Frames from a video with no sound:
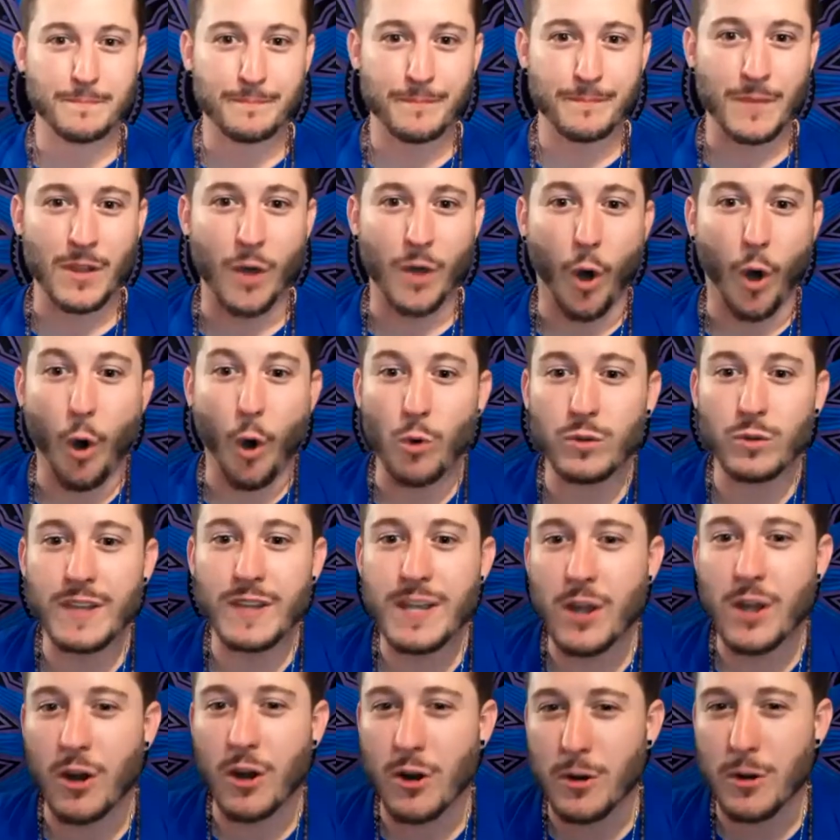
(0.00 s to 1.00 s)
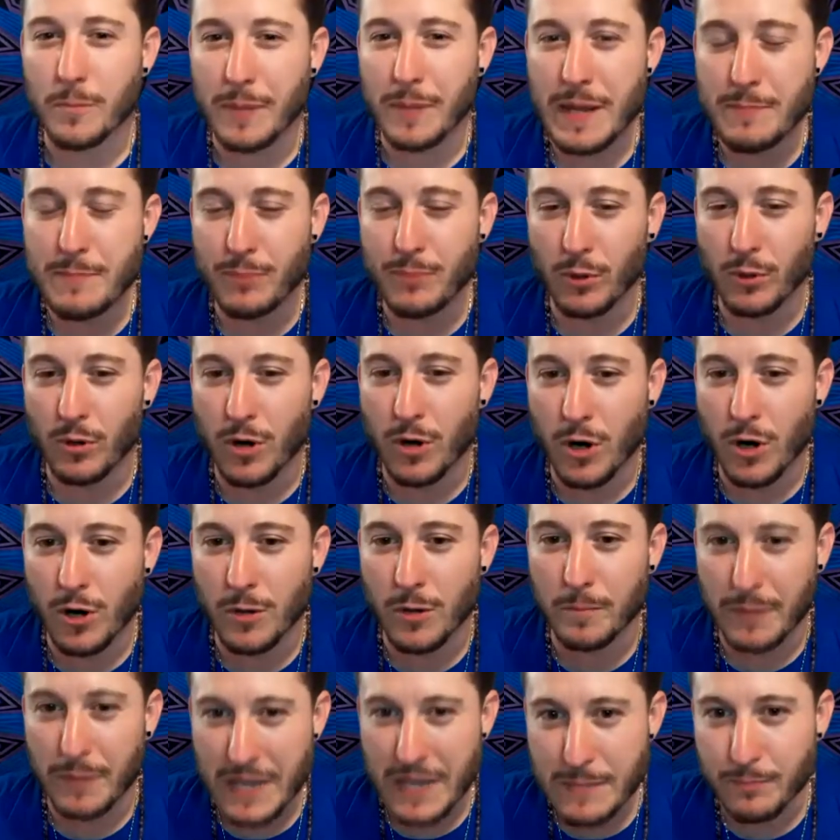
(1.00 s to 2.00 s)
only hurt people hurt
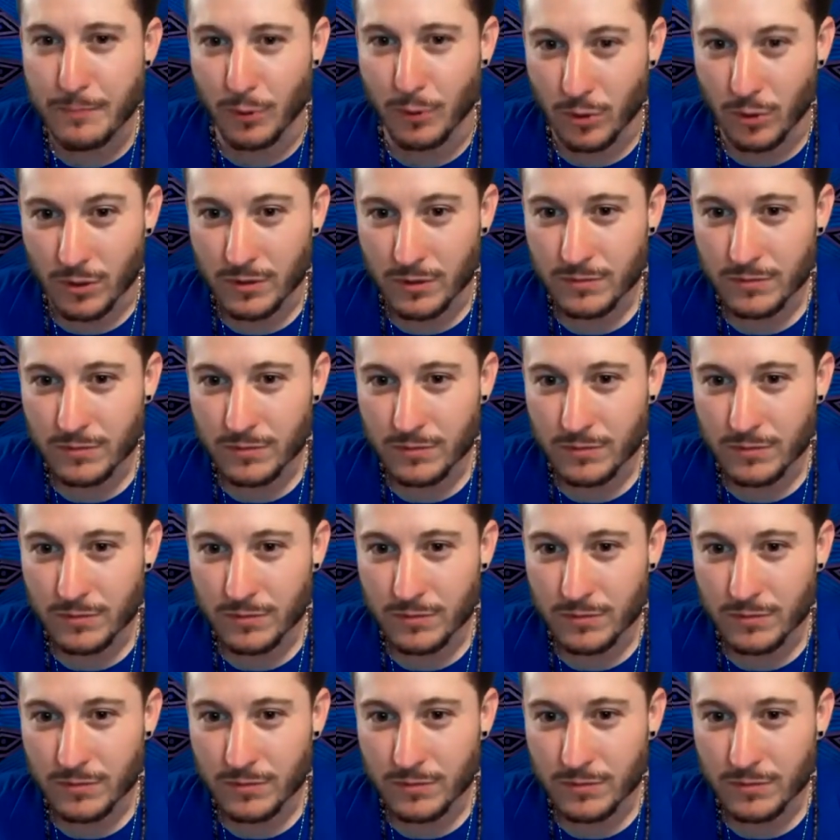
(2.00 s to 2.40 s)
people.